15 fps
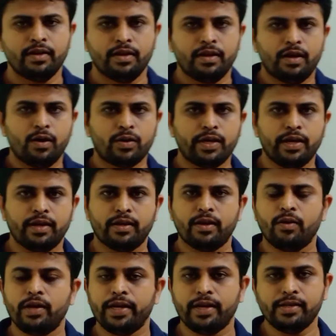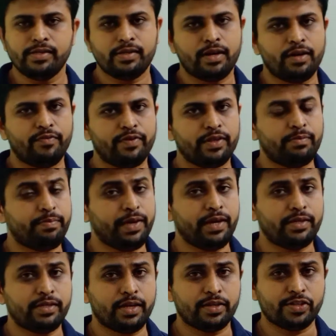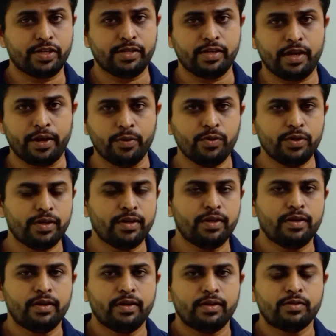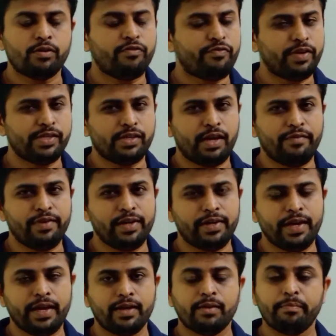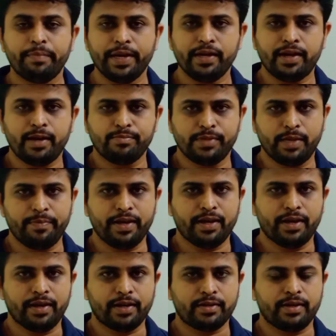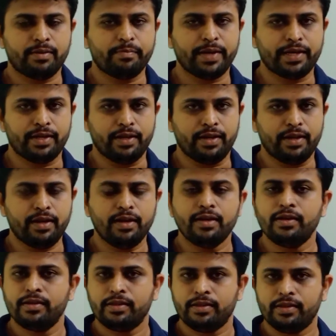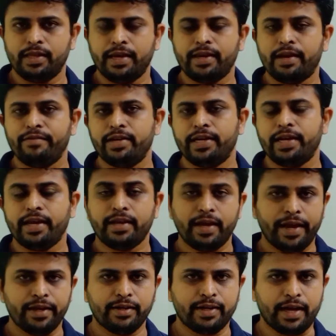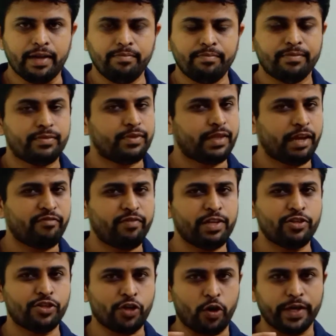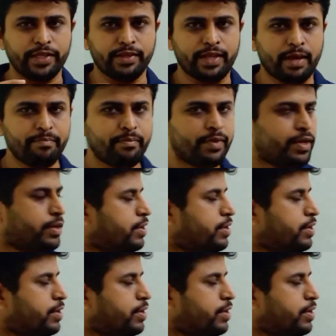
Okay, now let us start with PN junction diode. So first I will take P type semiconductor material, then I will take N type, then we'll join them.